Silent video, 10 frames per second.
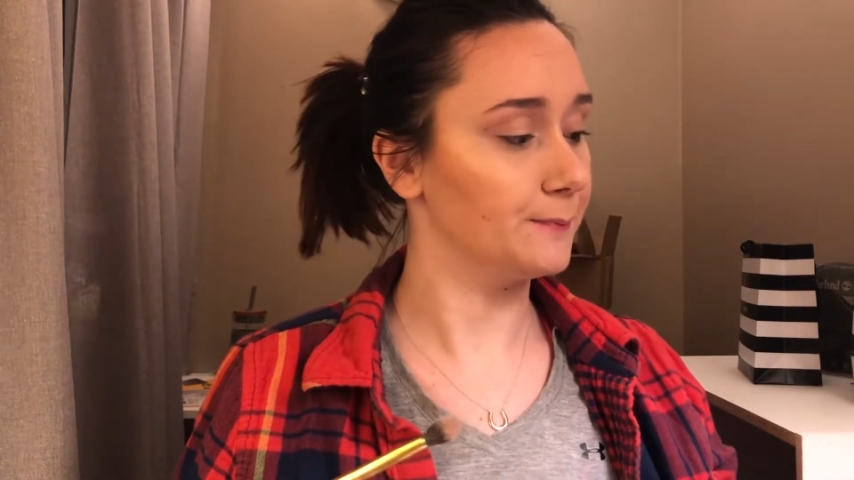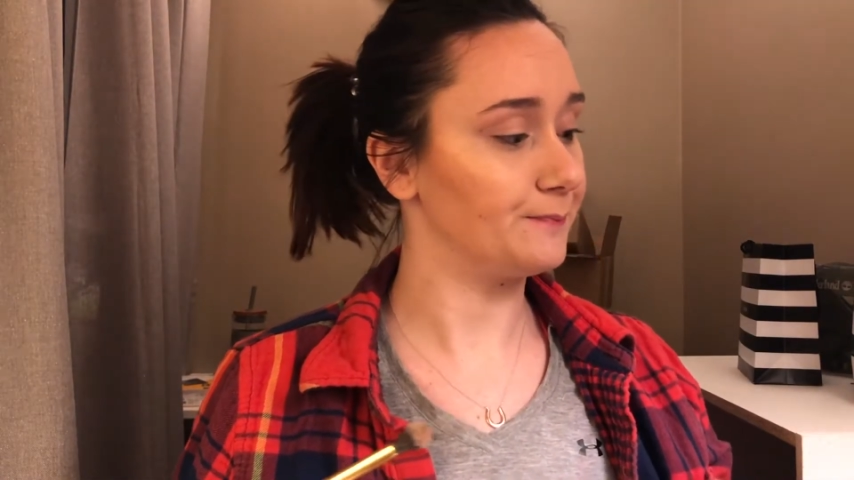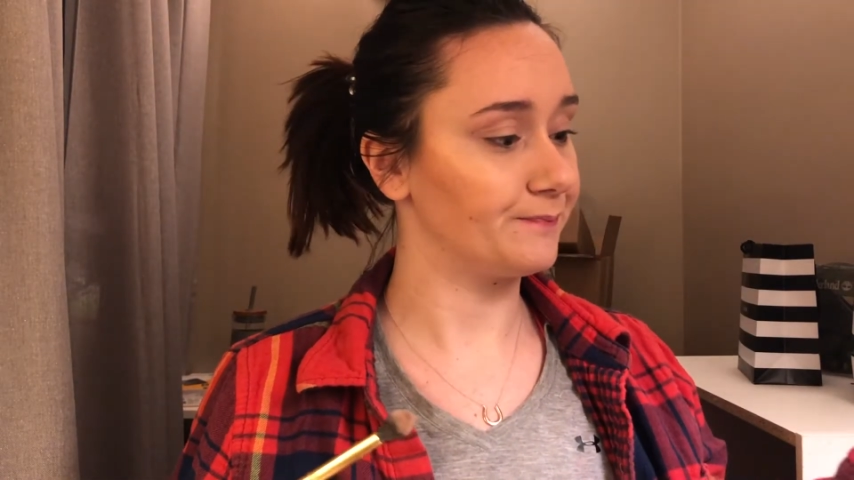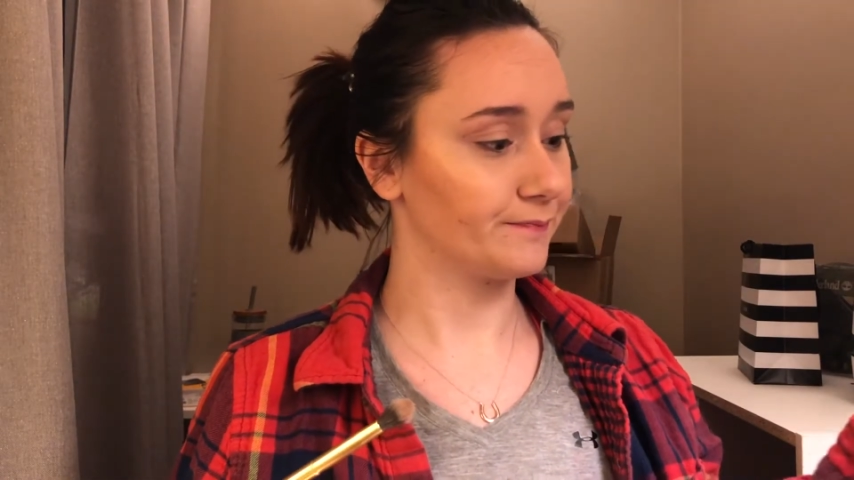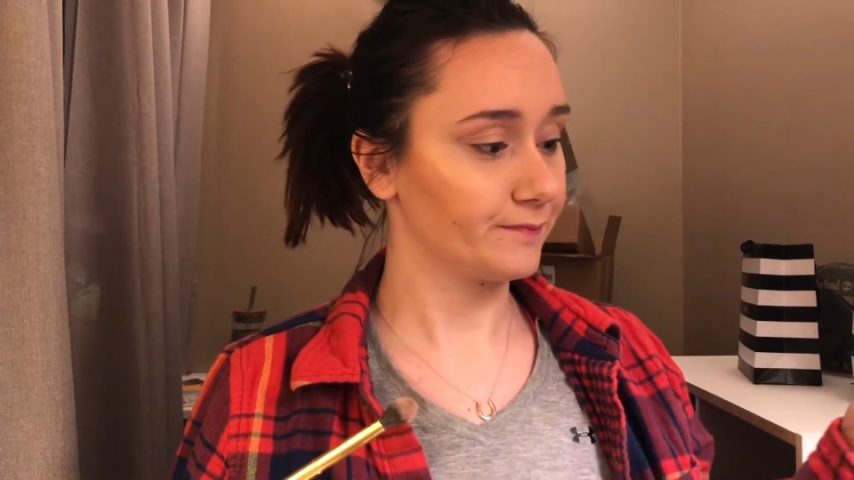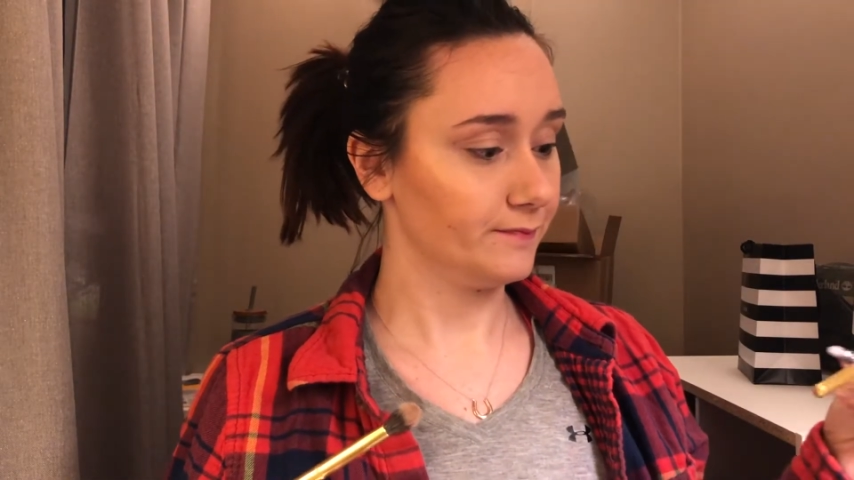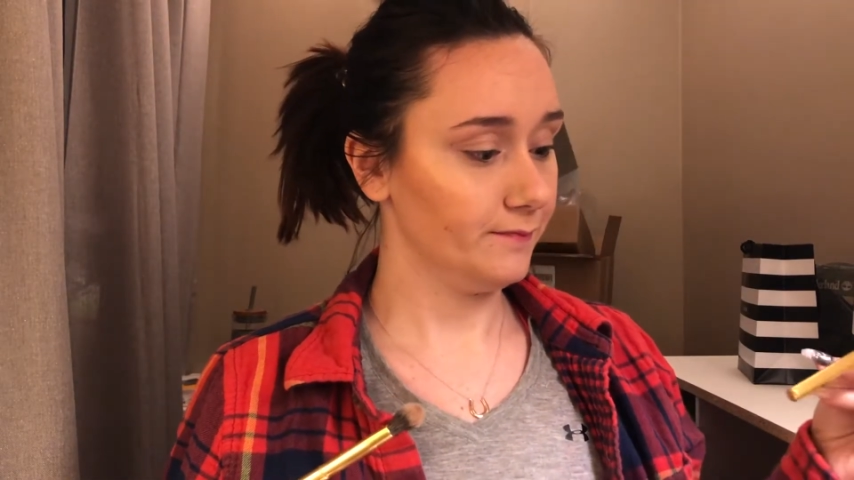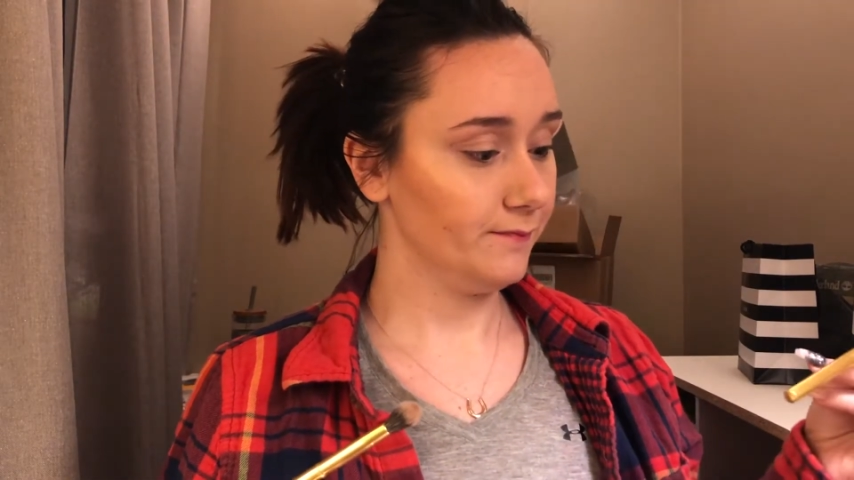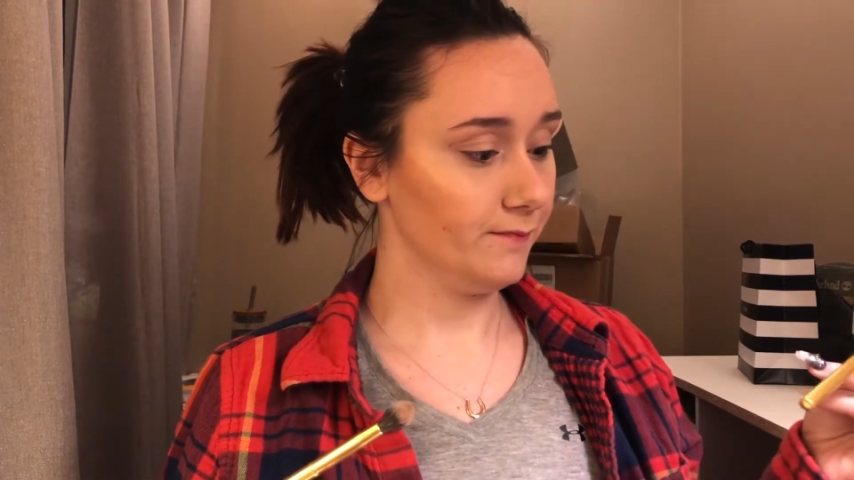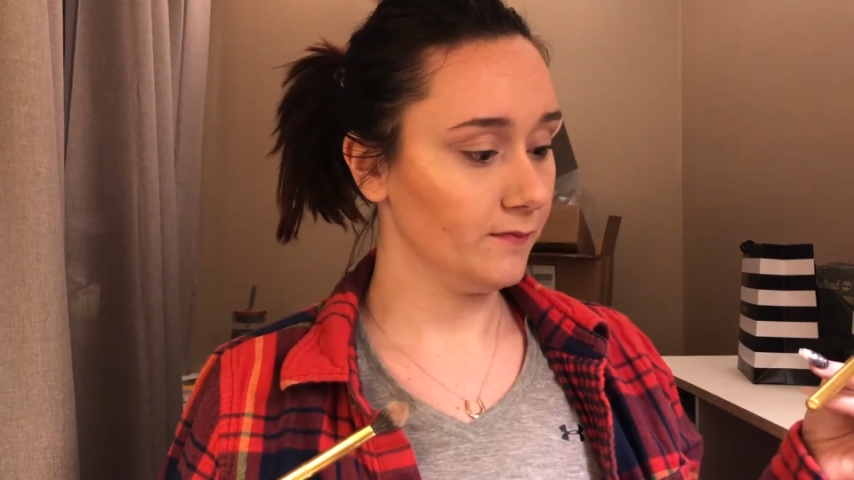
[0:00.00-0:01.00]

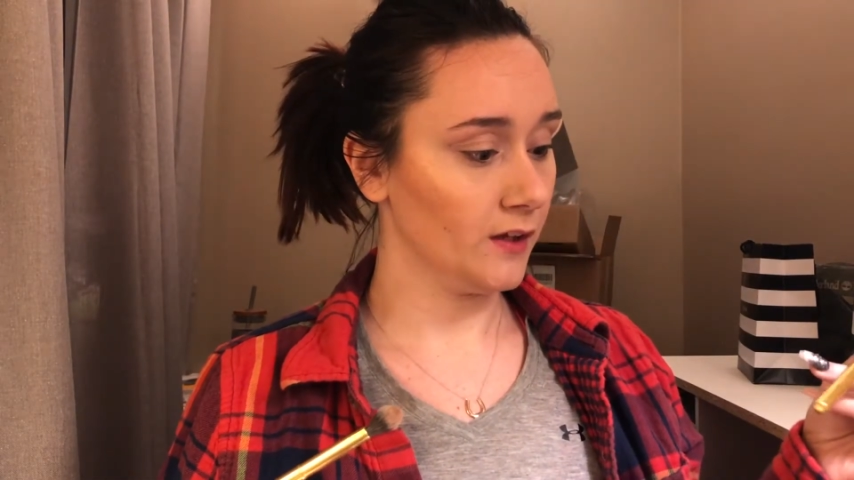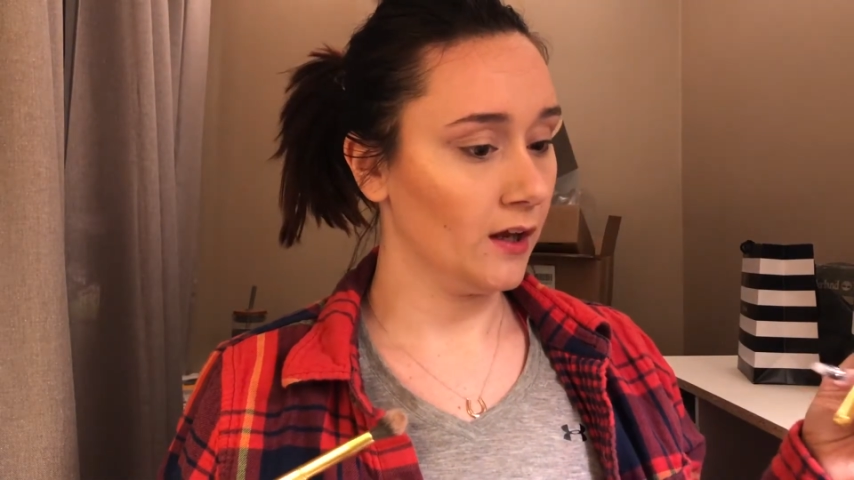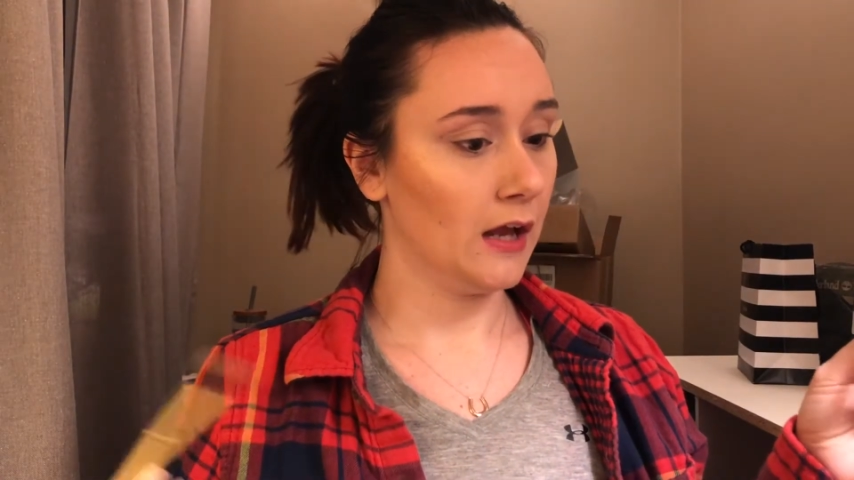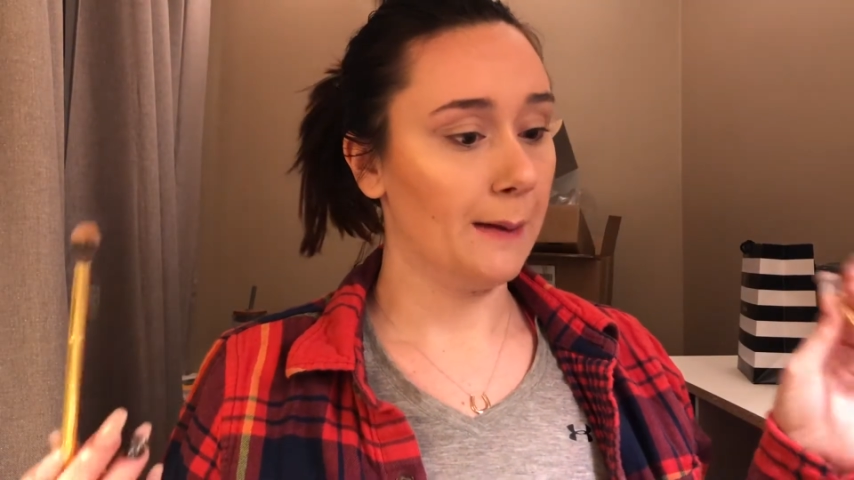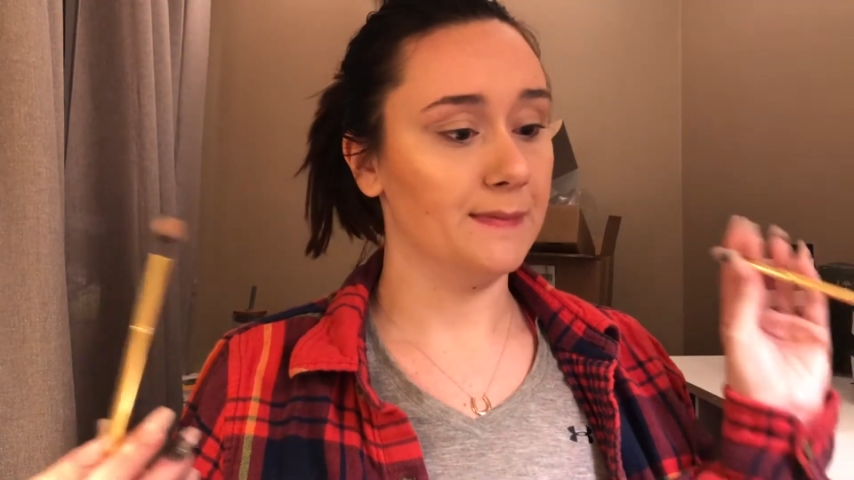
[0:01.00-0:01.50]
I'm